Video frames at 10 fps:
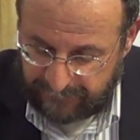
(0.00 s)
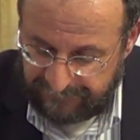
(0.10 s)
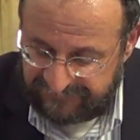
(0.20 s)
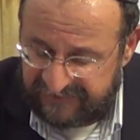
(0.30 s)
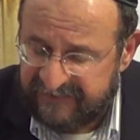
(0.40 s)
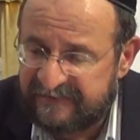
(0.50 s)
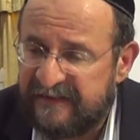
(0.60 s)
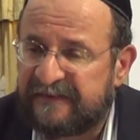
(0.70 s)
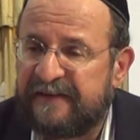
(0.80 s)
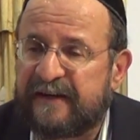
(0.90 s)
In
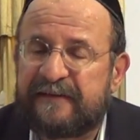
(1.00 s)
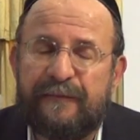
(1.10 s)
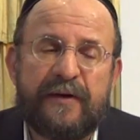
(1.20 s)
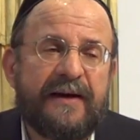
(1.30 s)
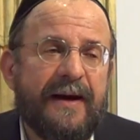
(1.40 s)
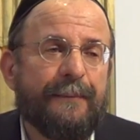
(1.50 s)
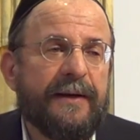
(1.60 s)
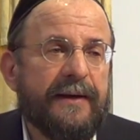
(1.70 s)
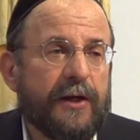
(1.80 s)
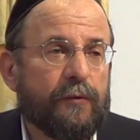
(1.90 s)
66 of the
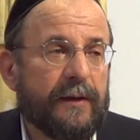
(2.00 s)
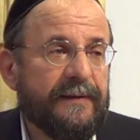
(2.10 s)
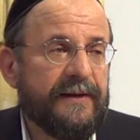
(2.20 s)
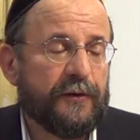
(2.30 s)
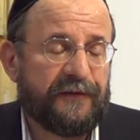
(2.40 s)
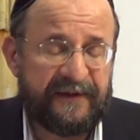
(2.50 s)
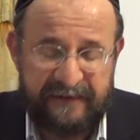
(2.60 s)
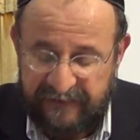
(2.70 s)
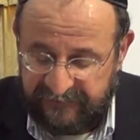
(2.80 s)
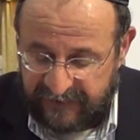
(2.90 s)
Common Era, in the year
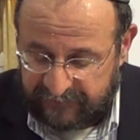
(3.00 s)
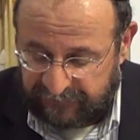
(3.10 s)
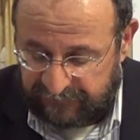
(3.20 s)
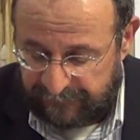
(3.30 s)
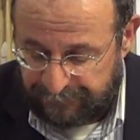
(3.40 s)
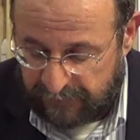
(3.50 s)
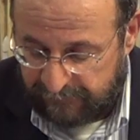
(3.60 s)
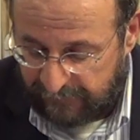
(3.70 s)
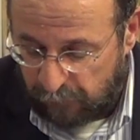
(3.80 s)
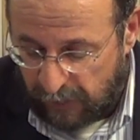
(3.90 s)
66,
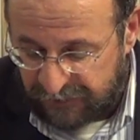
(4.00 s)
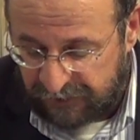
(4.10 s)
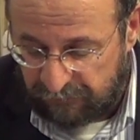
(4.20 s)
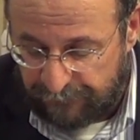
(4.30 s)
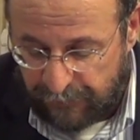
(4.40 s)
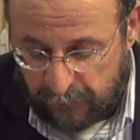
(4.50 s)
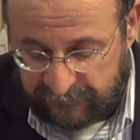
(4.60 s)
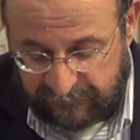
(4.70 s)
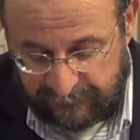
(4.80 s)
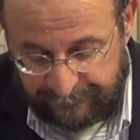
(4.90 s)
they launched a
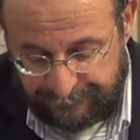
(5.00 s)
revolt.